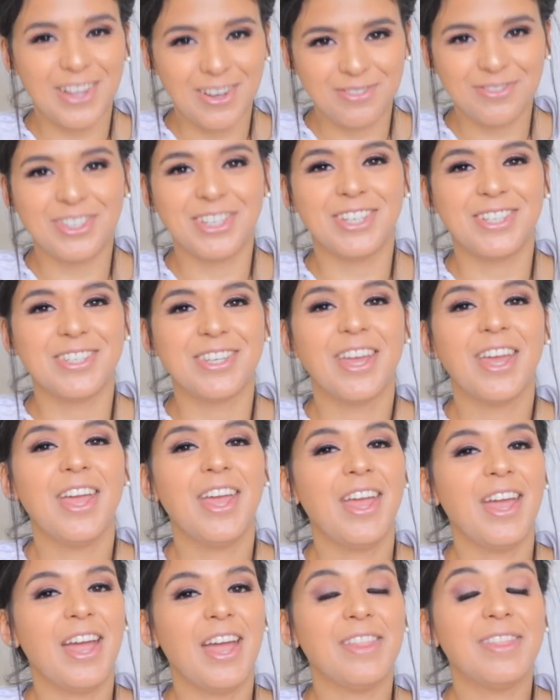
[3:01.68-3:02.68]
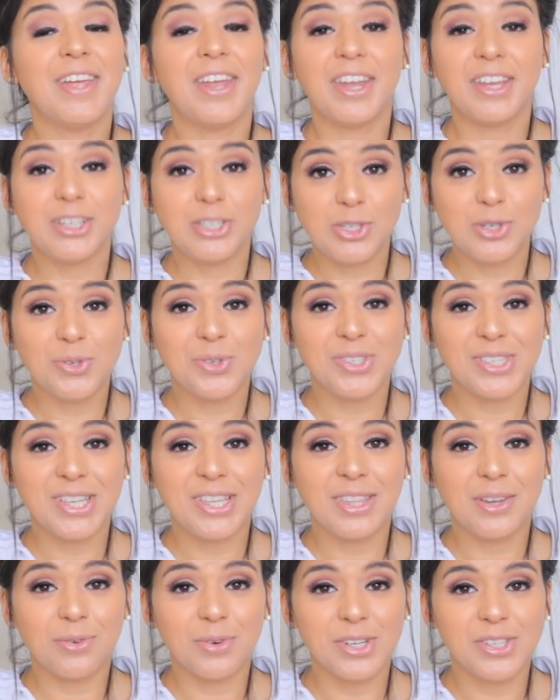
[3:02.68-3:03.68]
loved it and that I do see
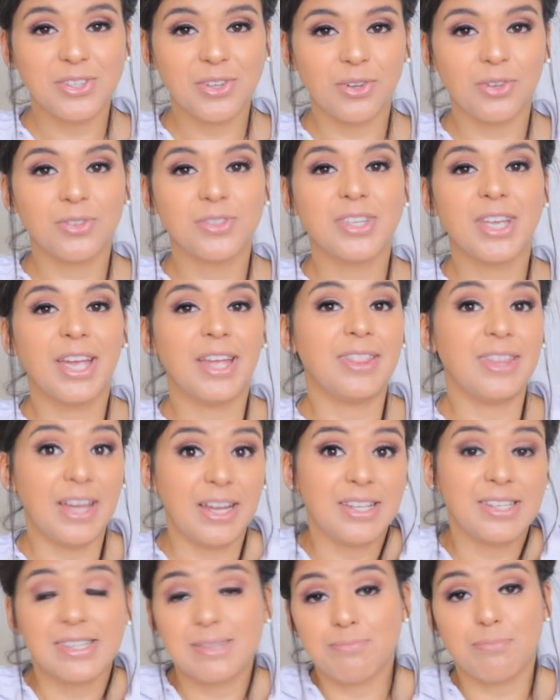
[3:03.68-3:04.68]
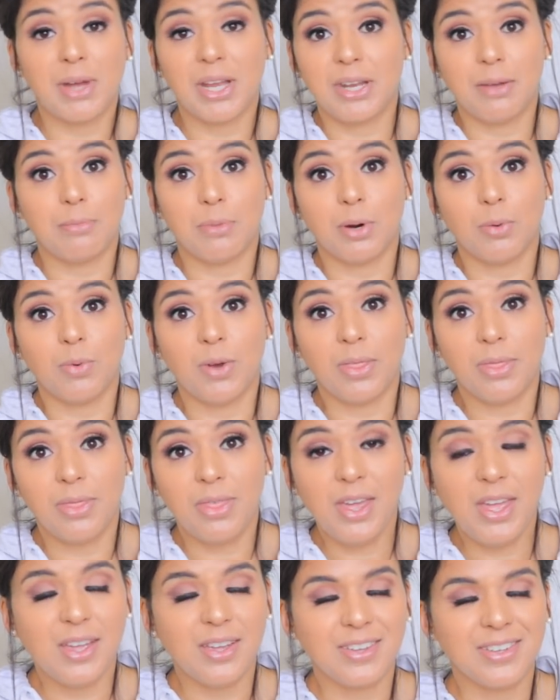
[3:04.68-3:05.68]
the results, and that is my number one
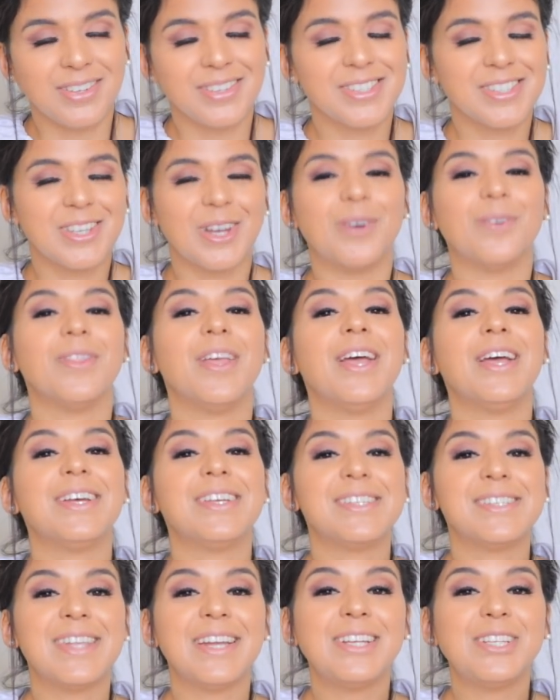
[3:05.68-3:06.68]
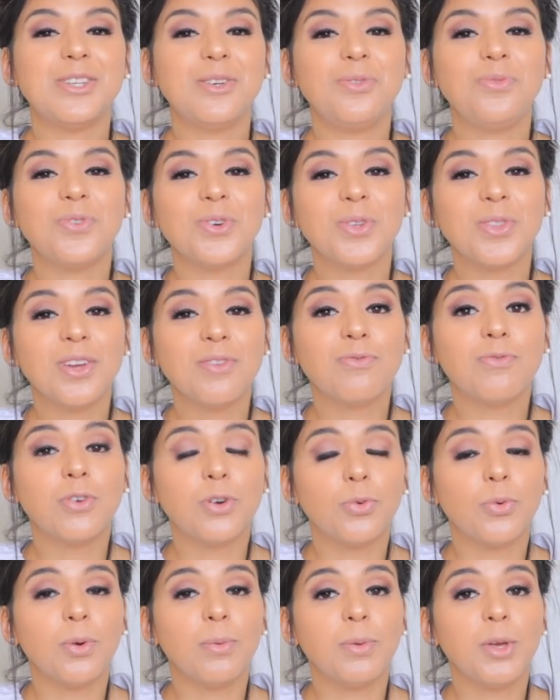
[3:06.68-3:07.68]
thing. So stay tuned for the
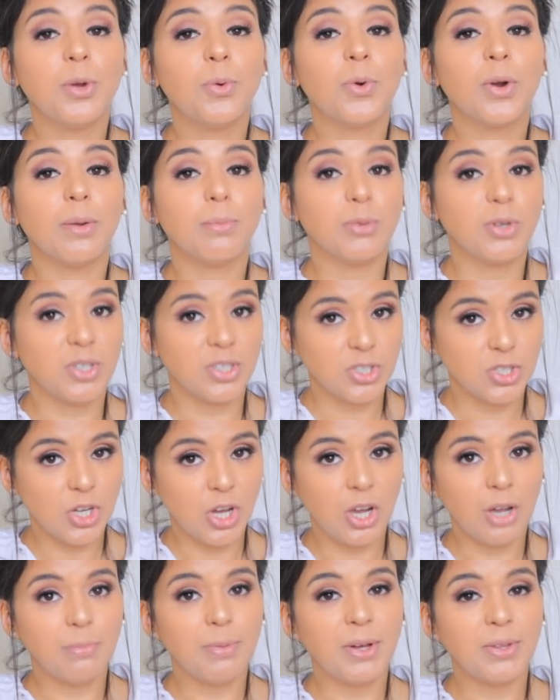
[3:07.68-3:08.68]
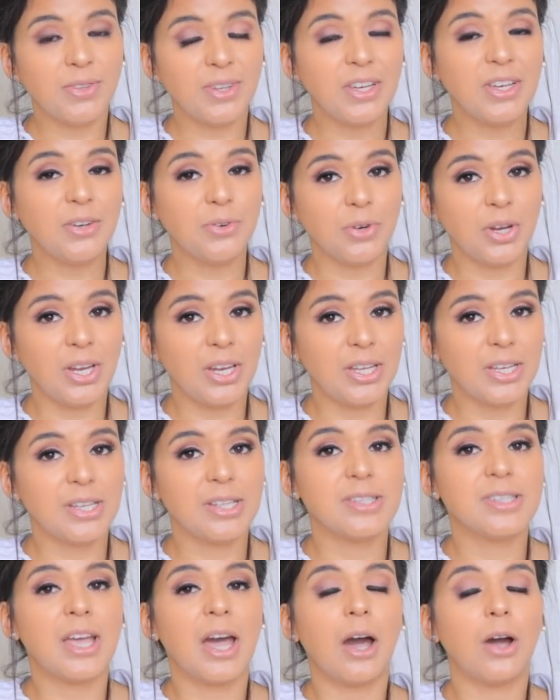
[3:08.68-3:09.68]
full review where I'm going to talk about the
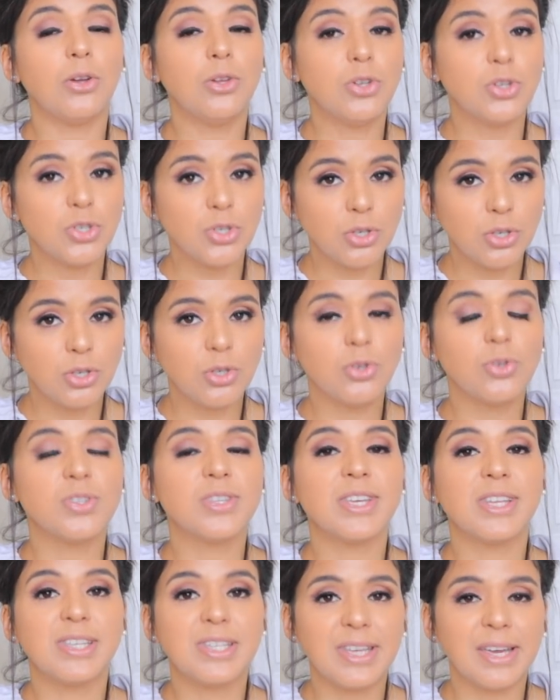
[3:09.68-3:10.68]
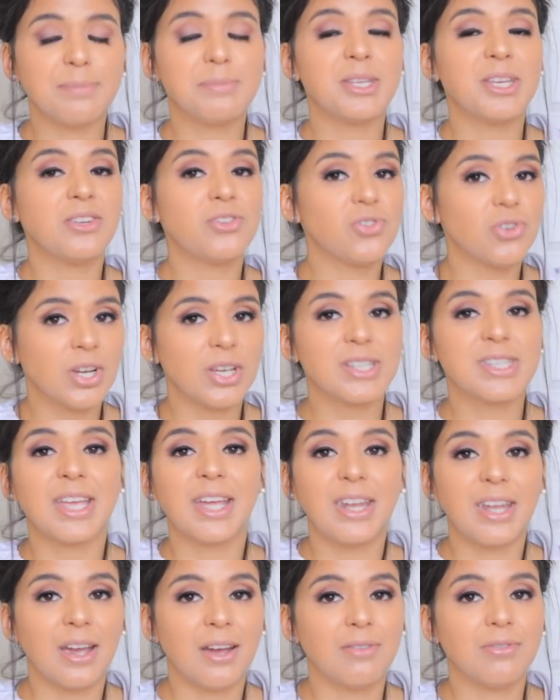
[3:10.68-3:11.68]
ingredients, how you should use it, tips and tricks,
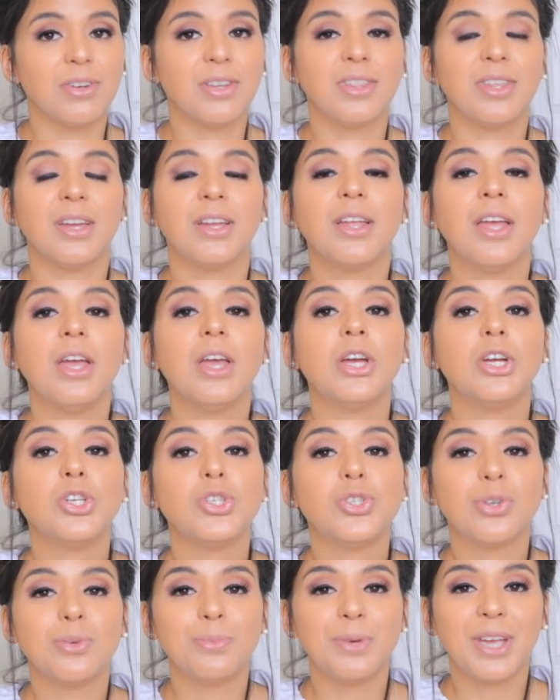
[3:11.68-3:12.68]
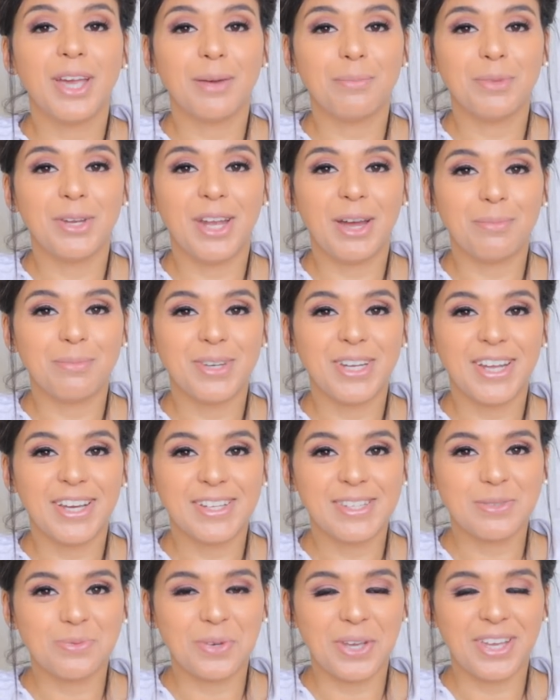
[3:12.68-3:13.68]
and everything should be coming up
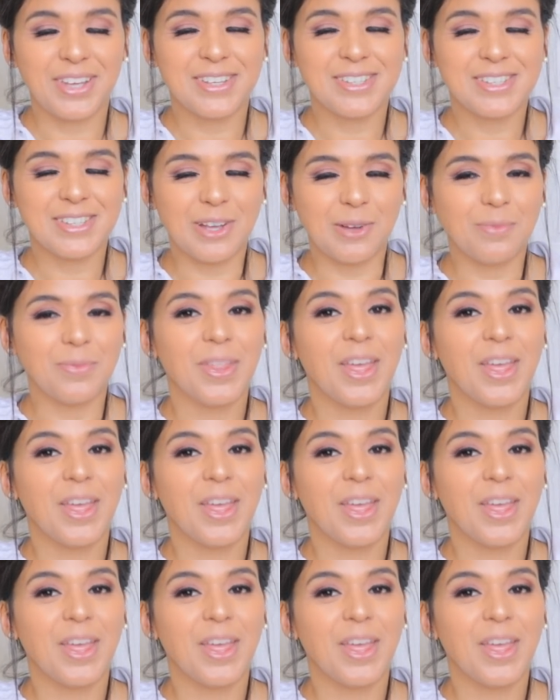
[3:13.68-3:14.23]
next week. So